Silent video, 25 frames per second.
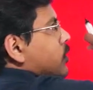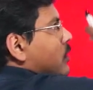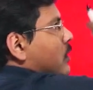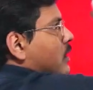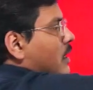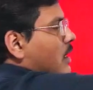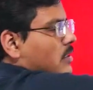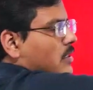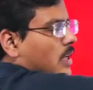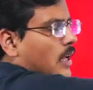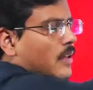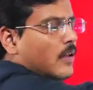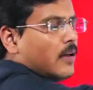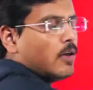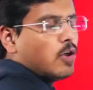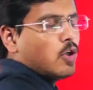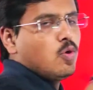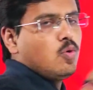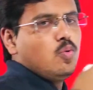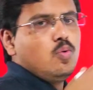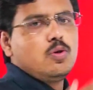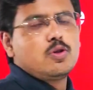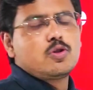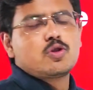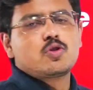these are the
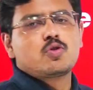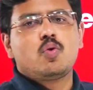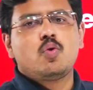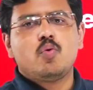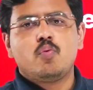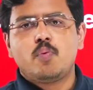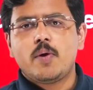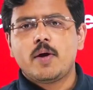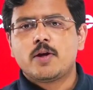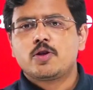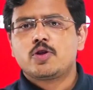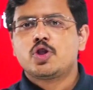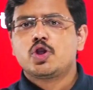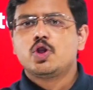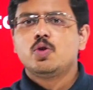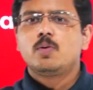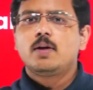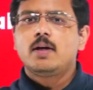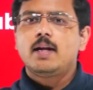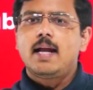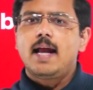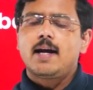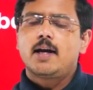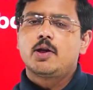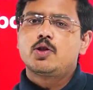tools through which you
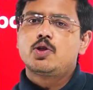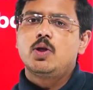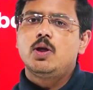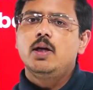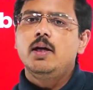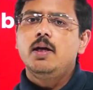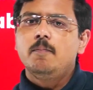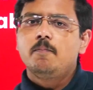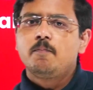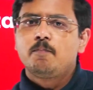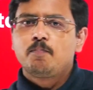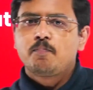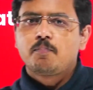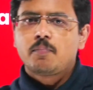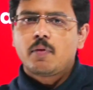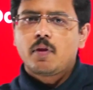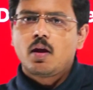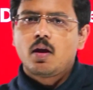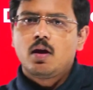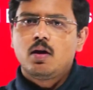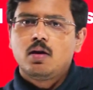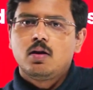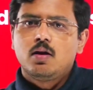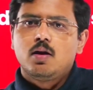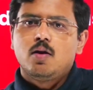can actually
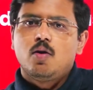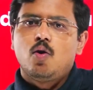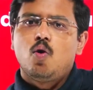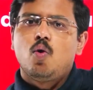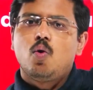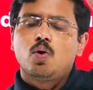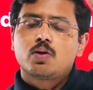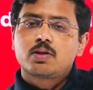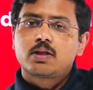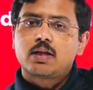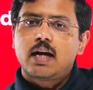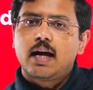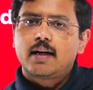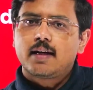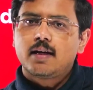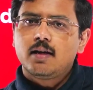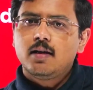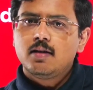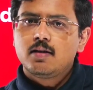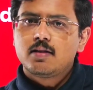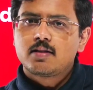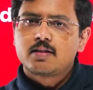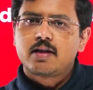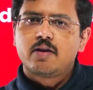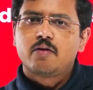host at
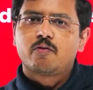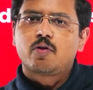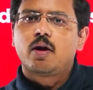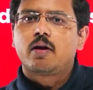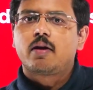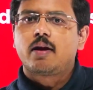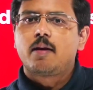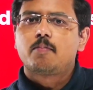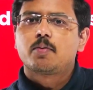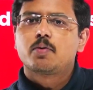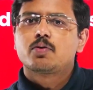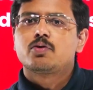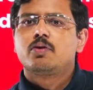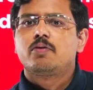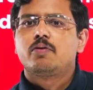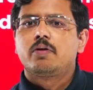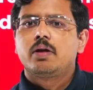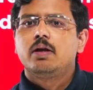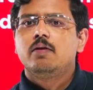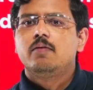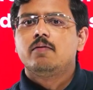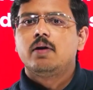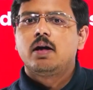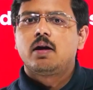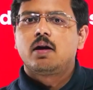a central
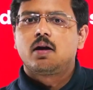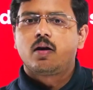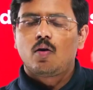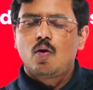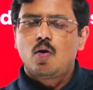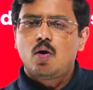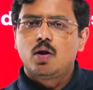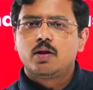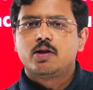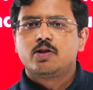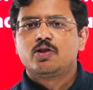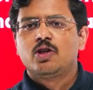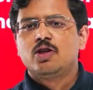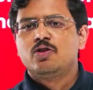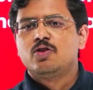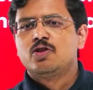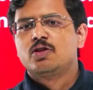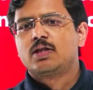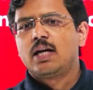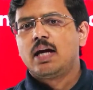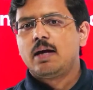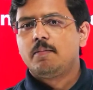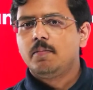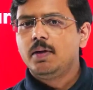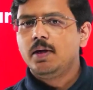repository where all the
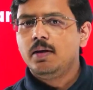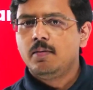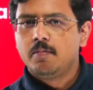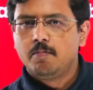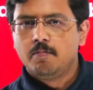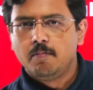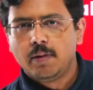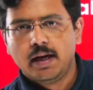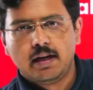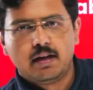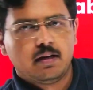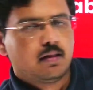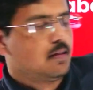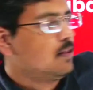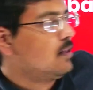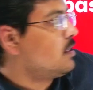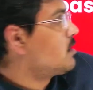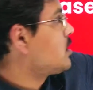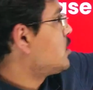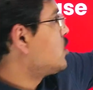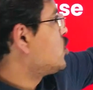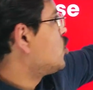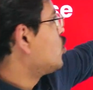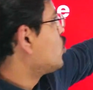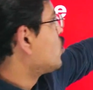changes can be made.
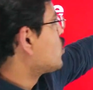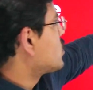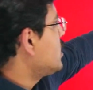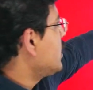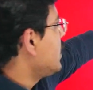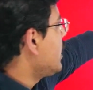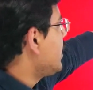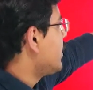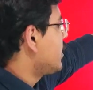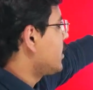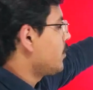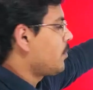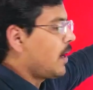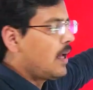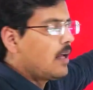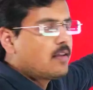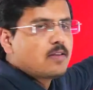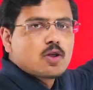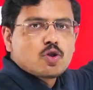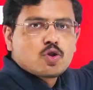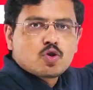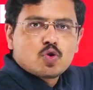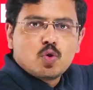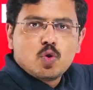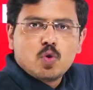This is used in
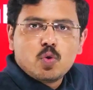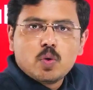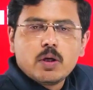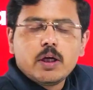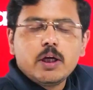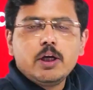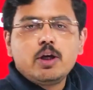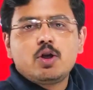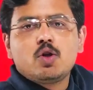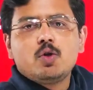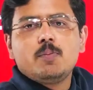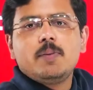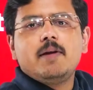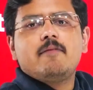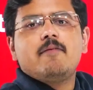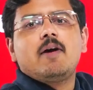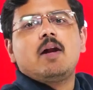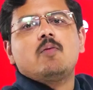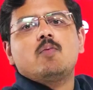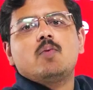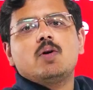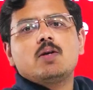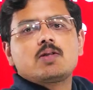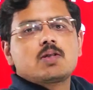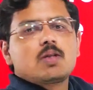enterprises. So you need to be
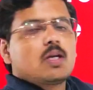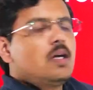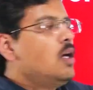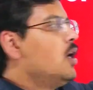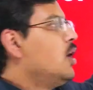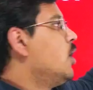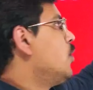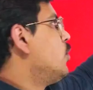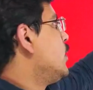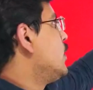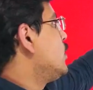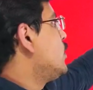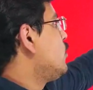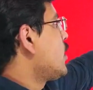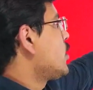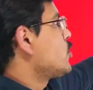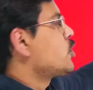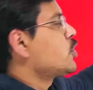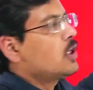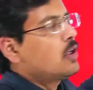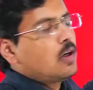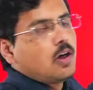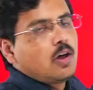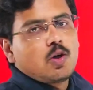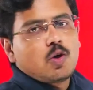well versed with
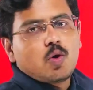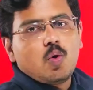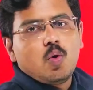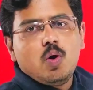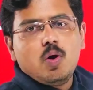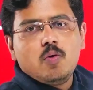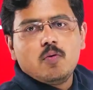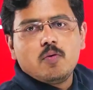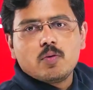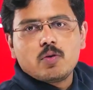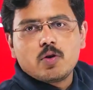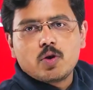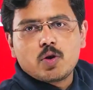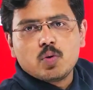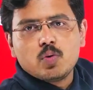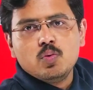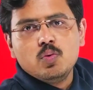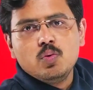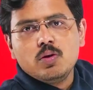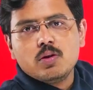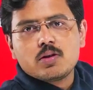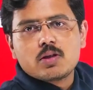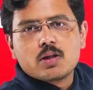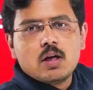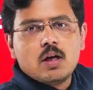version control
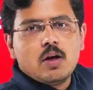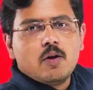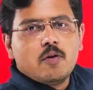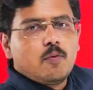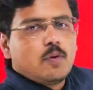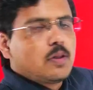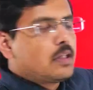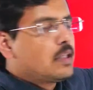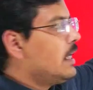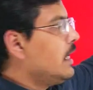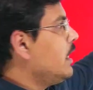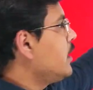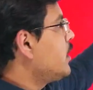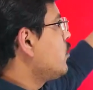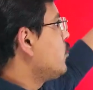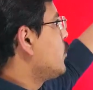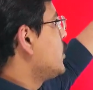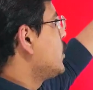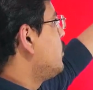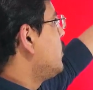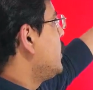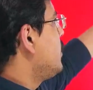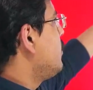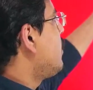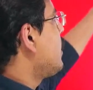tools, with Git,
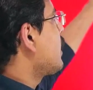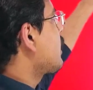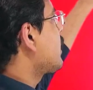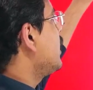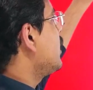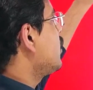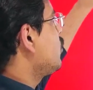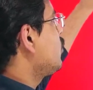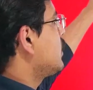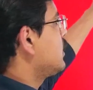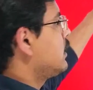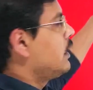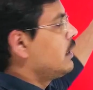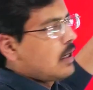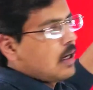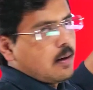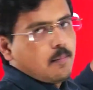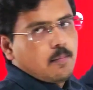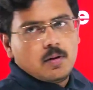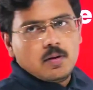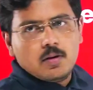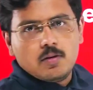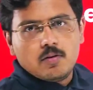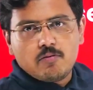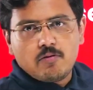with Bitbucket, with
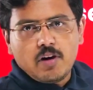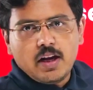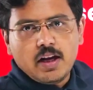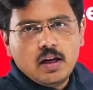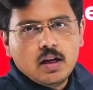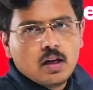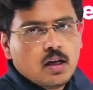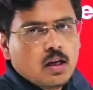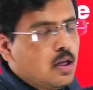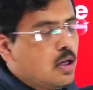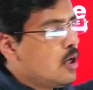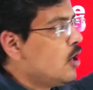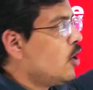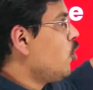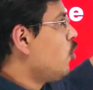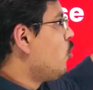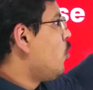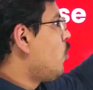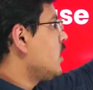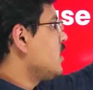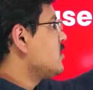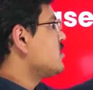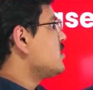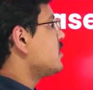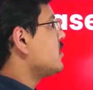GitHub. Fine.
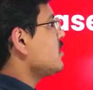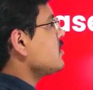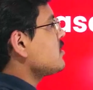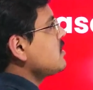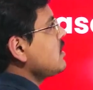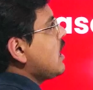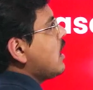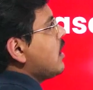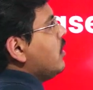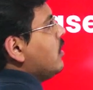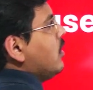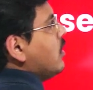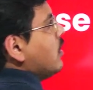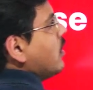Once it is done,